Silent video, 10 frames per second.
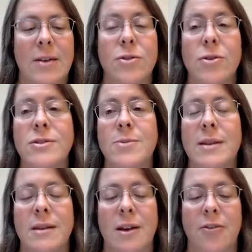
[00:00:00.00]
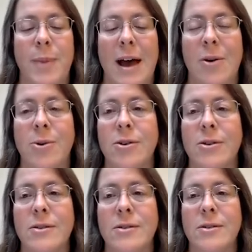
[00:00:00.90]
Those with enough
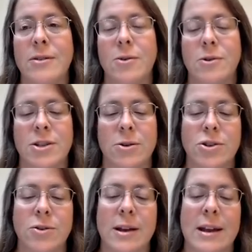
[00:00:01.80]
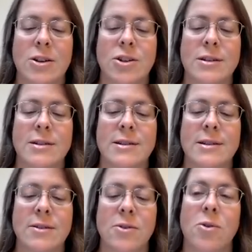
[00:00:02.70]
power or social connections
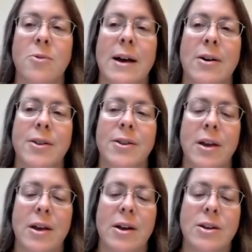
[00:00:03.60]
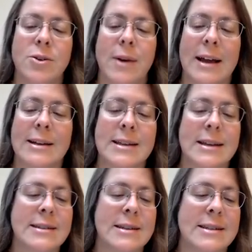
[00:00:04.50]
or wealth to
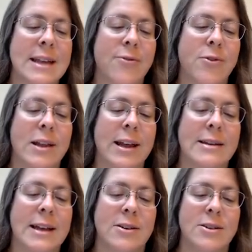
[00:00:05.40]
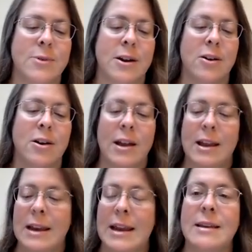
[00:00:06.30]
access safer land elsewhere
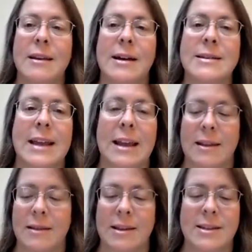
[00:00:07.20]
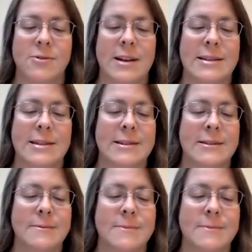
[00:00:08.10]
need not take these risks.